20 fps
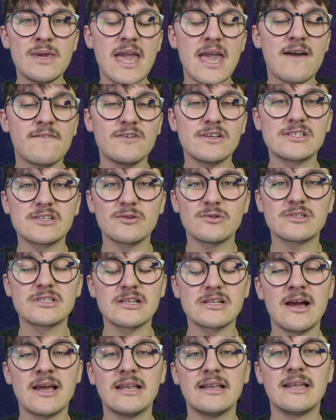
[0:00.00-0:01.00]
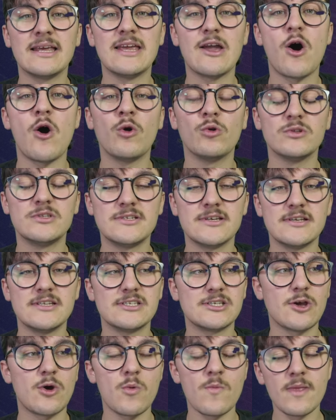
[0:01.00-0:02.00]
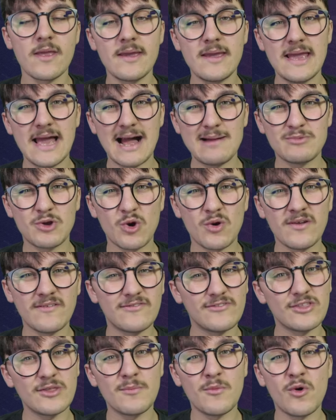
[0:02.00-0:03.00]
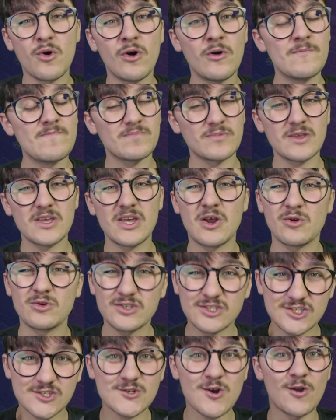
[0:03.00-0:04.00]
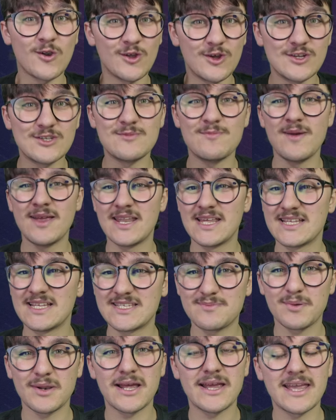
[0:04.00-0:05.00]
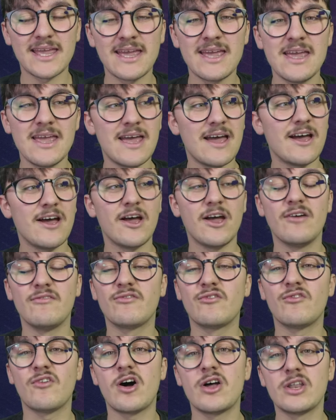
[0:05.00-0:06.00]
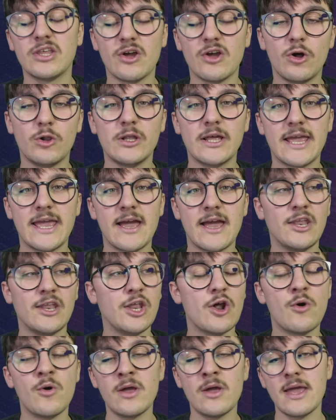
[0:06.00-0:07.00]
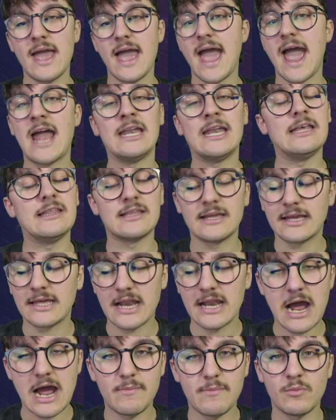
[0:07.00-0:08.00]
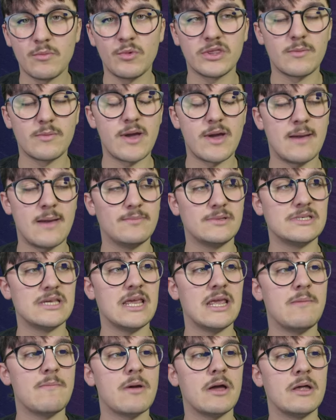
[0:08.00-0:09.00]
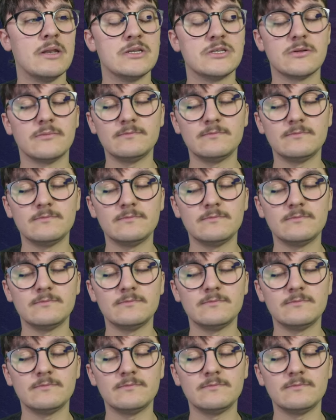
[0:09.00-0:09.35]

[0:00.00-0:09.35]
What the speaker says: ever so slightly altered. So I'm going for the more, solid minutes pick of Gvardiol here. And, anything can happen with a Pep team, and